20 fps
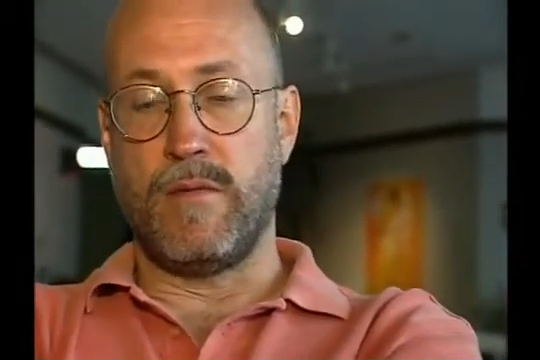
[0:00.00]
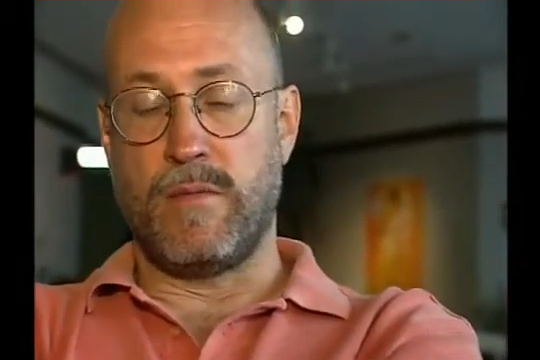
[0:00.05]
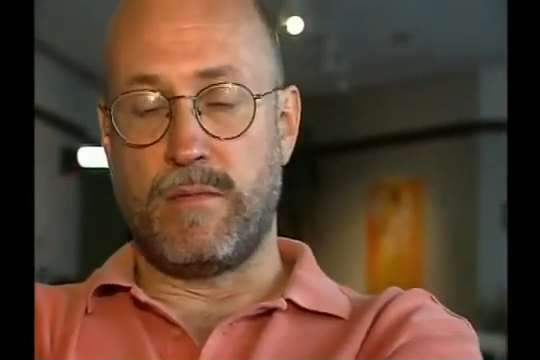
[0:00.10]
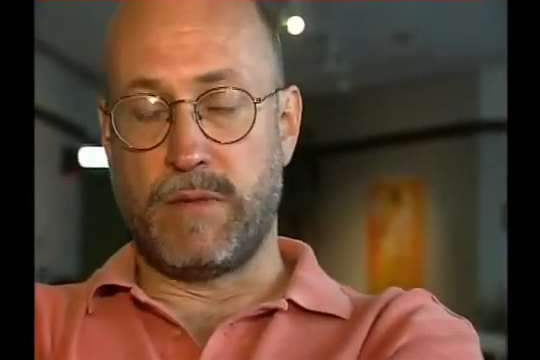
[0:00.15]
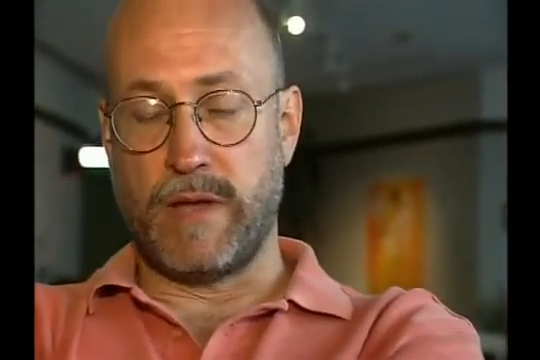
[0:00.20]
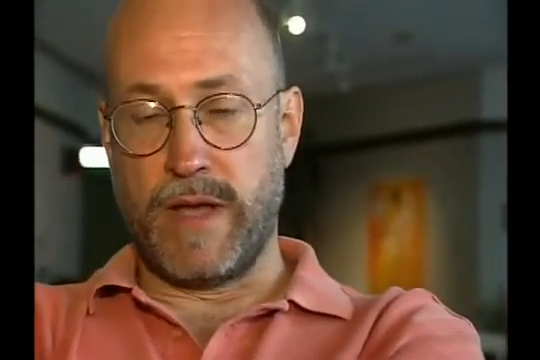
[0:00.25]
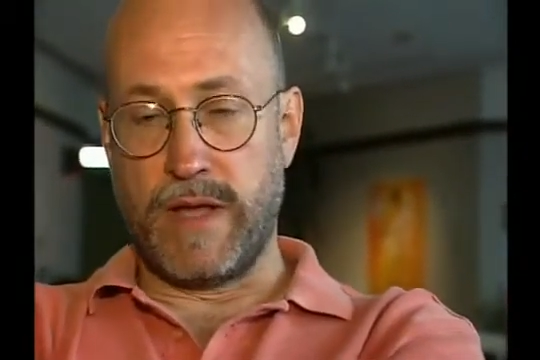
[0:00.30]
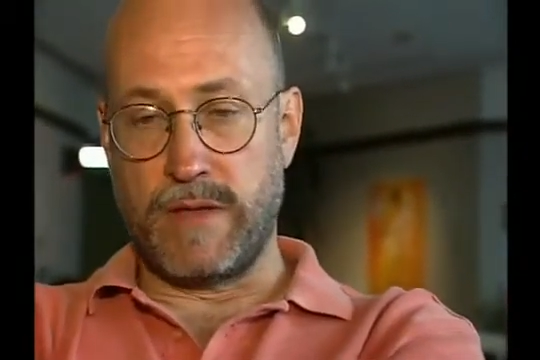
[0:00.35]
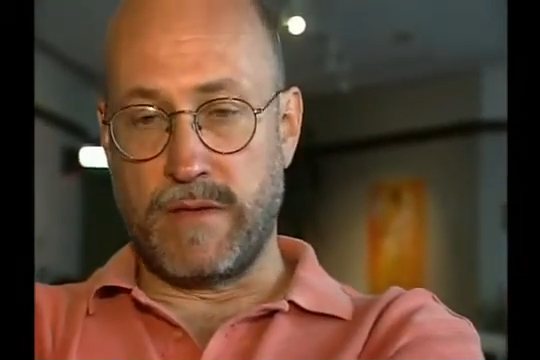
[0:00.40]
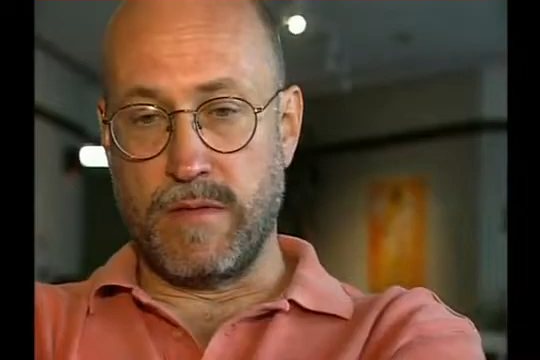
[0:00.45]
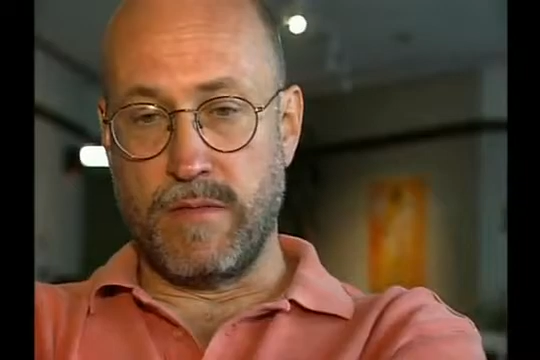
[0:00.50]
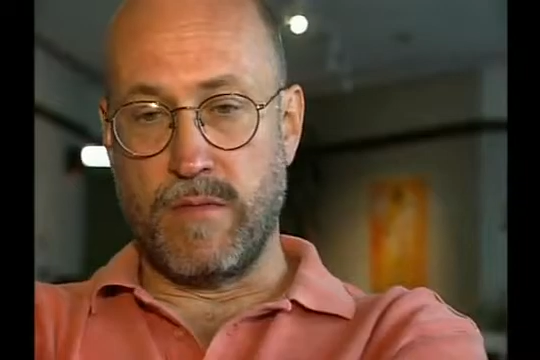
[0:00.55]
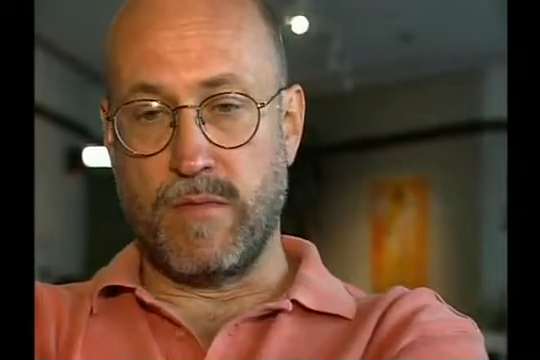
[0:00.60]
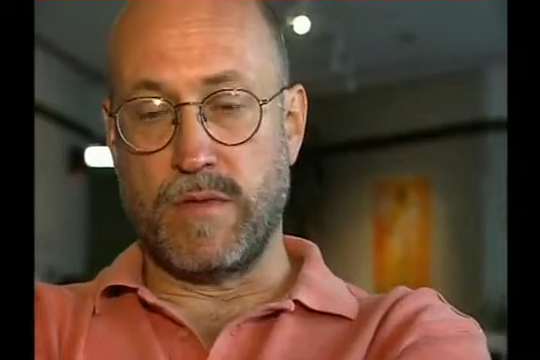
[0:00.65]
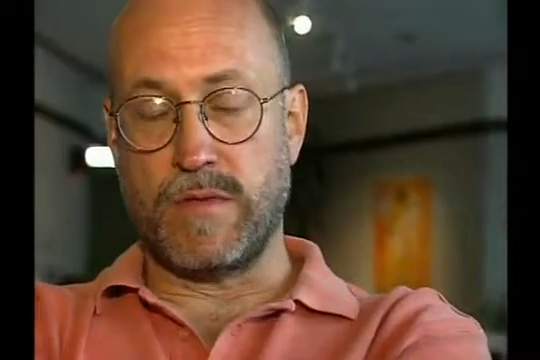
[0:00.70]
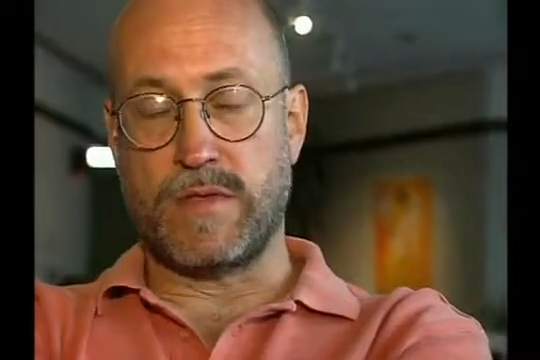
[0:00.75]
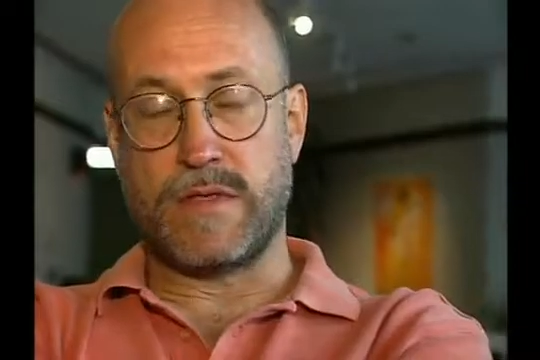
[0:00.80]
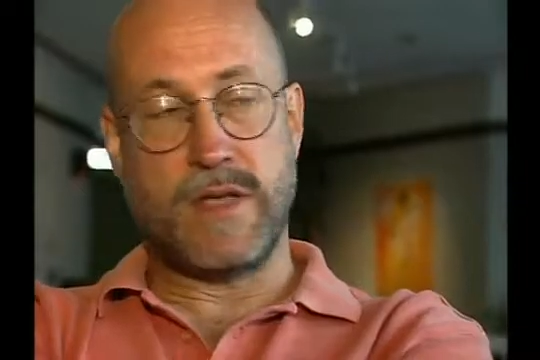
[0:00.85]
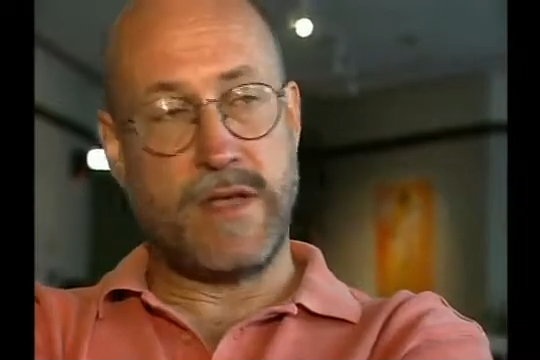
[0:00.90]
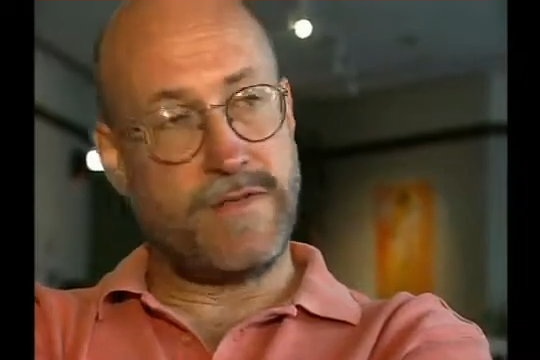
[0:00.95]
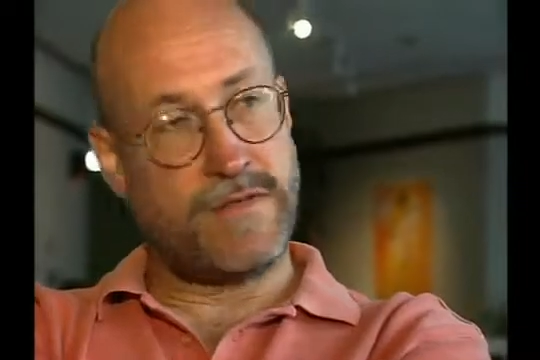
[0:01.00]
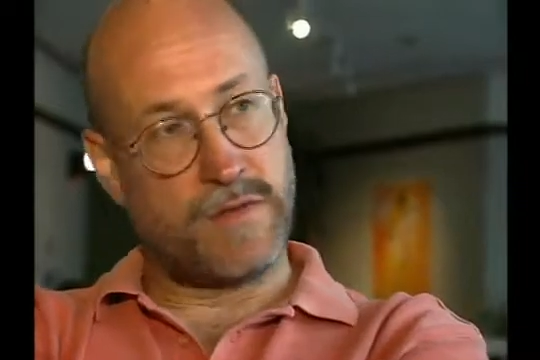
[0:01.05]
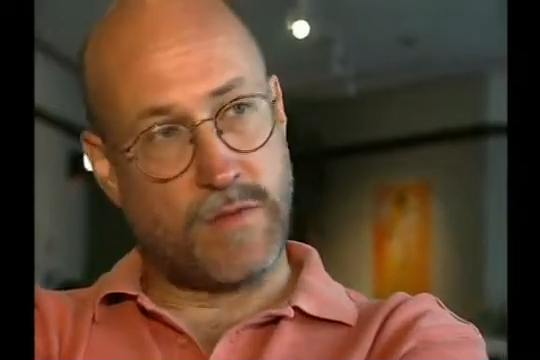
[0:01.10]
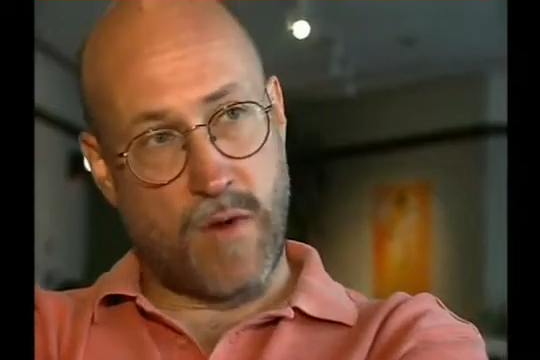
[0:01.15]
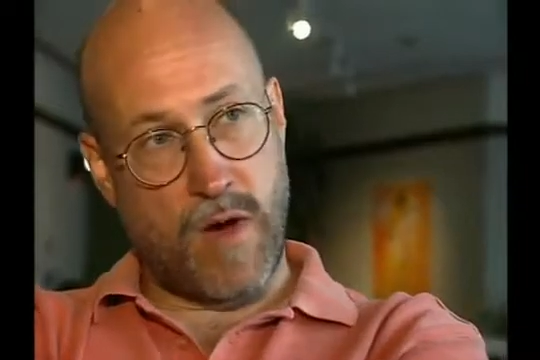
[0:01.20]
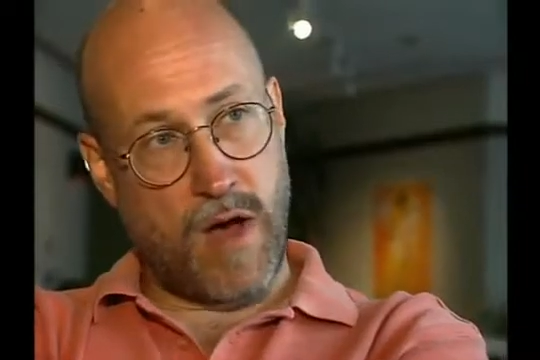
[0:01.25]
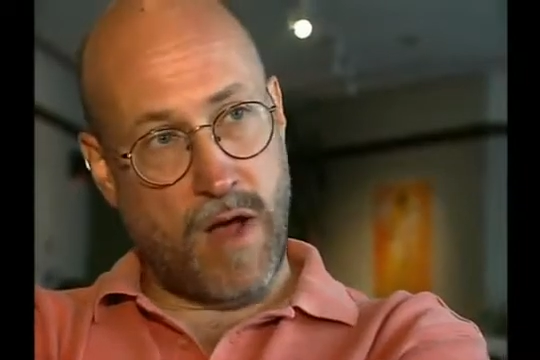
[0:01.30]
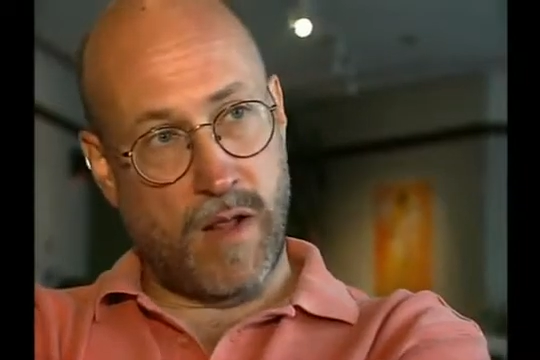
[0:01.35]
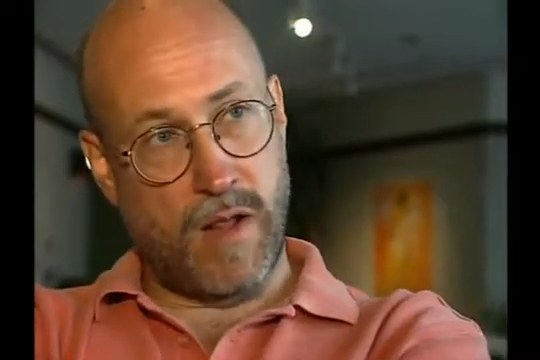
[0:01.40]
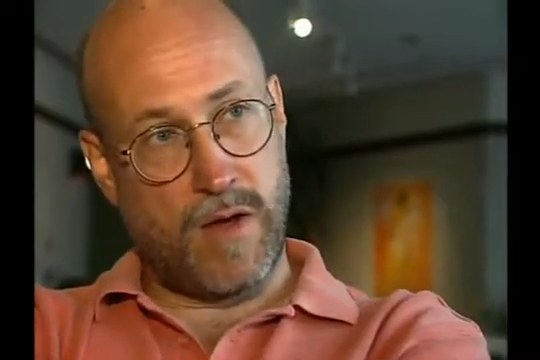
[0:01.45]
played with Steve
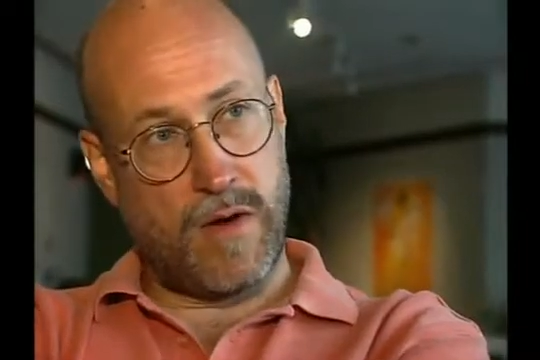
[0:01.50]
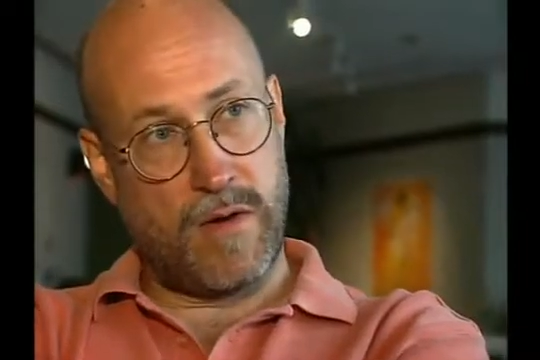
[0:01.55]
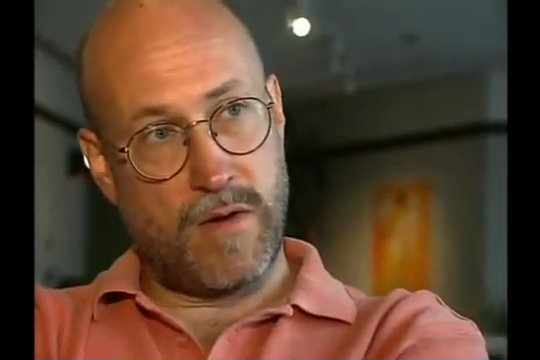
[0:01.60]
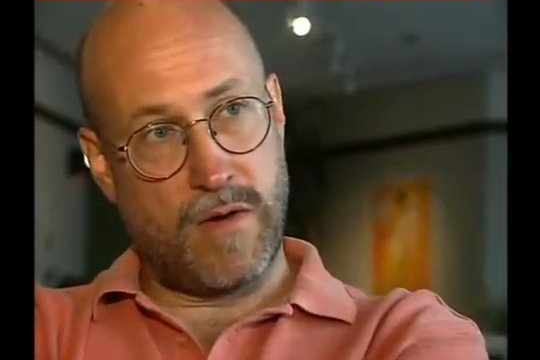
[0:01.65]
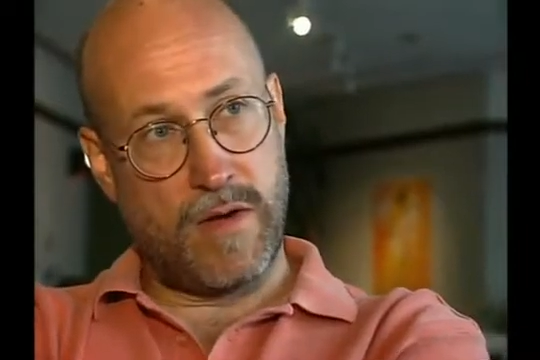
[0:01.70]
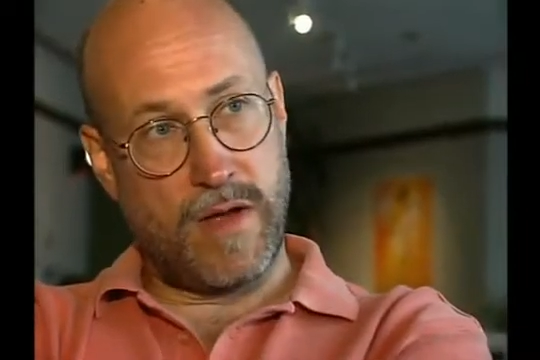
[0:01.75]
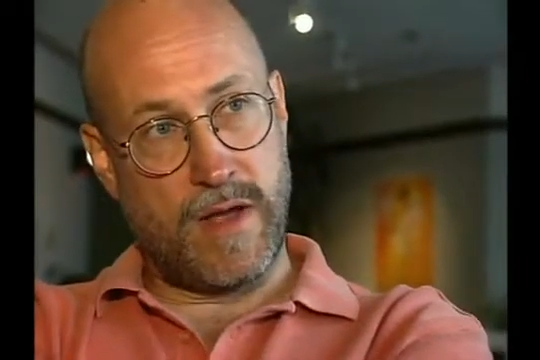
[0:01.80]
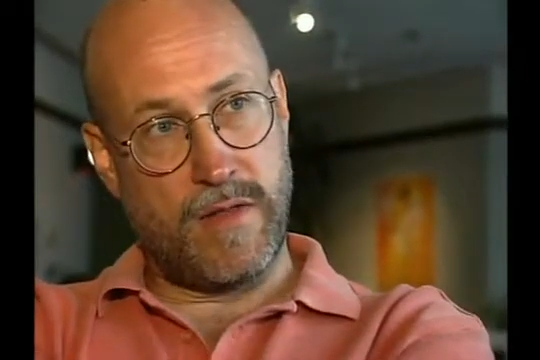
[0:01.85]
Swallow,